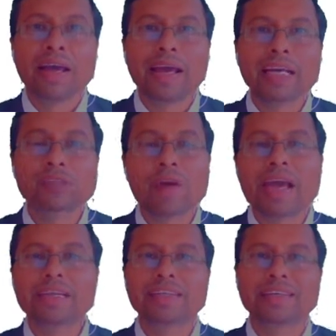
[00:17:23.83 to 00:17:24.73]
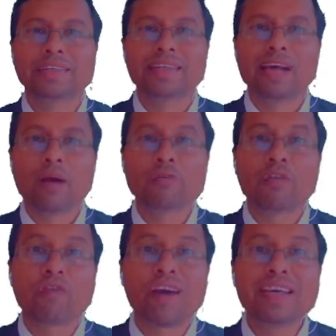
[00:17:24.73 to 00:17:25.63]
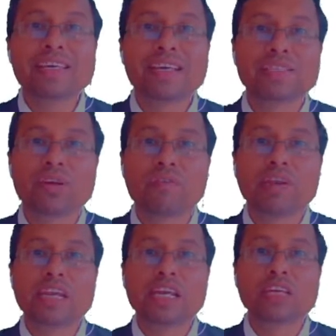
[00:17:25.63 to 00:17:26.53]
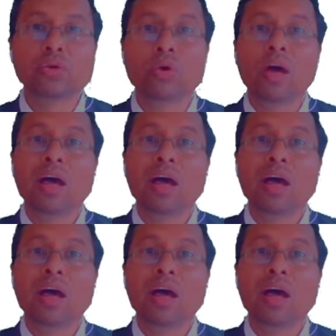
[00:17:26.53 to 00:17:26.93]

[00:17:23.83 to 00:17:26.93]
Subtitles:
expiry date. After 5 years, we need to